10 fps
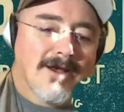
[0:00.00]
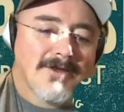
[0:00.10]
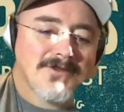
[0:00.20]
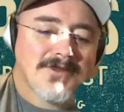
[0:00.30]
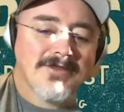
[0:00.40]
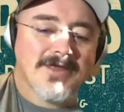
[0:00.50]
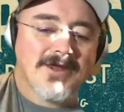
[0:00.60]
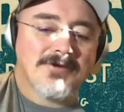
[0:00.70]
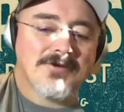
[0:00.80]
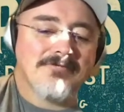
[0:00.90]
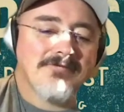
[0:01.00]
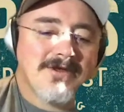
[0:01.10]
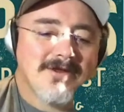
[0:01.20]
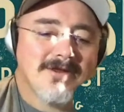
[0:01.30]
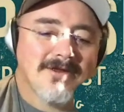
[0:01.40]
I saw that on your
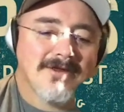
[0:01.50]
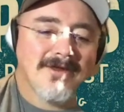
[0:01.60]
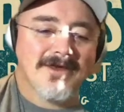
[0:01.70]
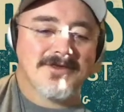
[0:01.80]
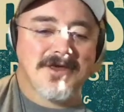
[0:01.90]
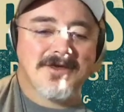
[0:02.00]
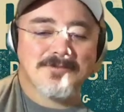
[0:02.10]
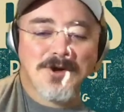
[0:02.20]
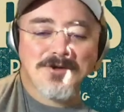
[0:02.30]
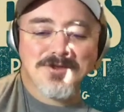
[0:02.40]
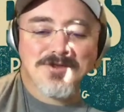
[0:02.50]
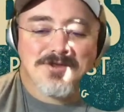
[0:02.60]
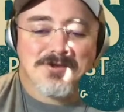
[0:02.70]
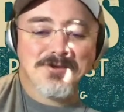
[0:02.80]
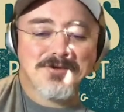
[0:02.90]
feed, as Mark
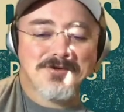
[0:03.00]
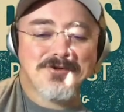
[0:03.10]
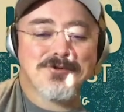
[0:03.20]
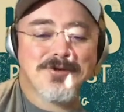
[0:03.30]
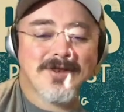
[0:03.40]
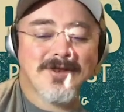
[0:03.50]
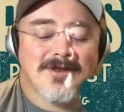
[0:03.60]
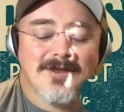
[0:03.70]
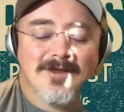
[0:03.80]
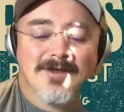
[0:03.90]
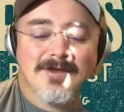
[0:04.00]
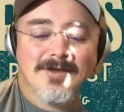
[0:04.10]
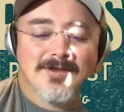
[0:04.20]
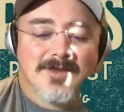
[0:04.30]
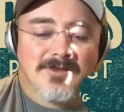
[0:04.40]
just alluded to, and
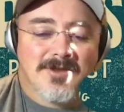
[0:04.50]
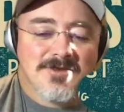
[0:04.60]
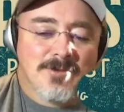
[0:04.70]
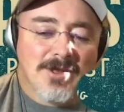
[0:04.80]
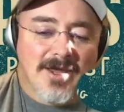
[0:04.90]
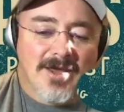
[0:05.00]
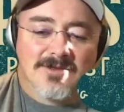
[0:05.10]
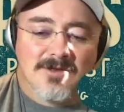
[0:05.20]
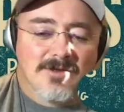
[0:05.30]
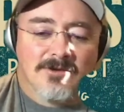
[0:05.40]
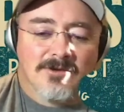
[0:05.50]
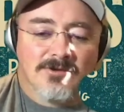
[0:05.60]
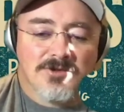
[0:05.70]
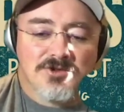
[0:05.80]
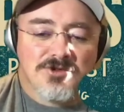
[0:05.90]
that leads me to ask,
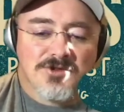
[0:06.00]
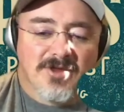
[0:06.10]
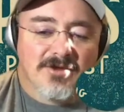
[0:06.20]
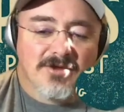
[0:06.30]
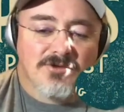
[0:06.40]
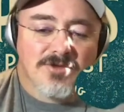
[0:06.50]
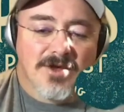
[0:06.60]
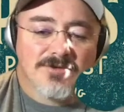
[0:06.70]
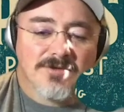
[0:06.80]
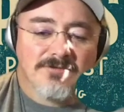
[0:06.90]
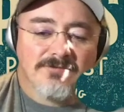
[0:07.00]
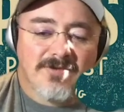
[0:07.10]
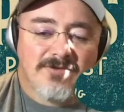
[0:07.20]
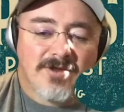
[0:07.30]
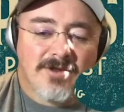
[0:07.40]
did you just take
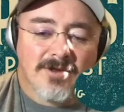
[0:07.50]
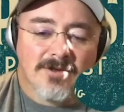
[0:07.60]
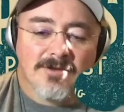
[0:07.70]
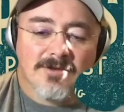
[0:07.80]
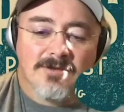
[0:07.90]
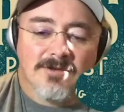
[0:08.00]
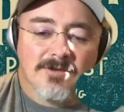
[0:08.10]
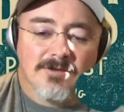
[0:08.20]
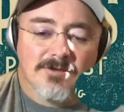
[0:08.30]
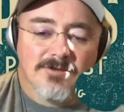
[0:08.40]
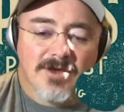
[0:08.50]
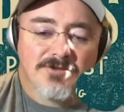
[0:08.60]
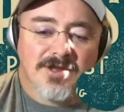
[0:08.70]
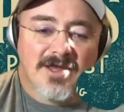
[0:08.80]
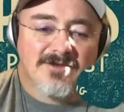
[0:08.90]
2015 and
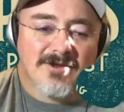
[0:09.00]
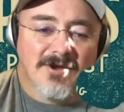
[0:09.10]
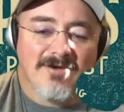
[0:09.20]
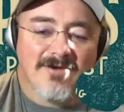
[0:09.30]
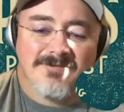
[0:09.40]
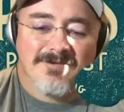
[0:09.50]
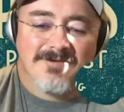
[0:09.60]
2018 off?